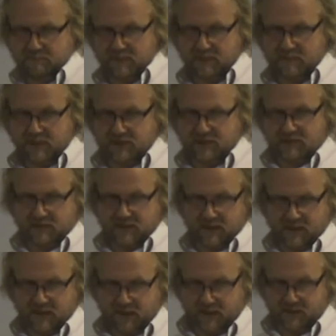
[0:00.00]
pretty much do it
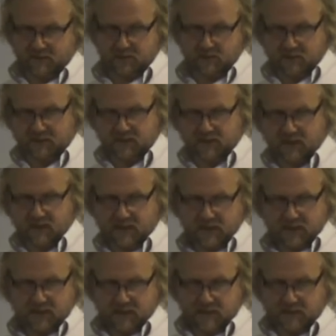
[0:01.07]
in either order.
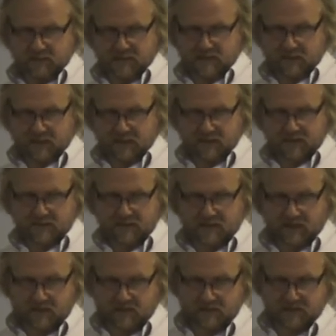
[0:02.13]
So I'm going to
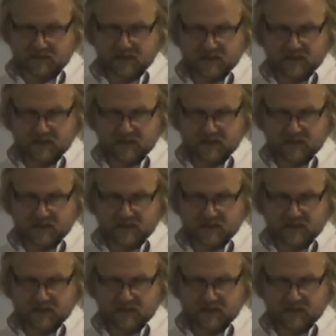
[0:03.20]
start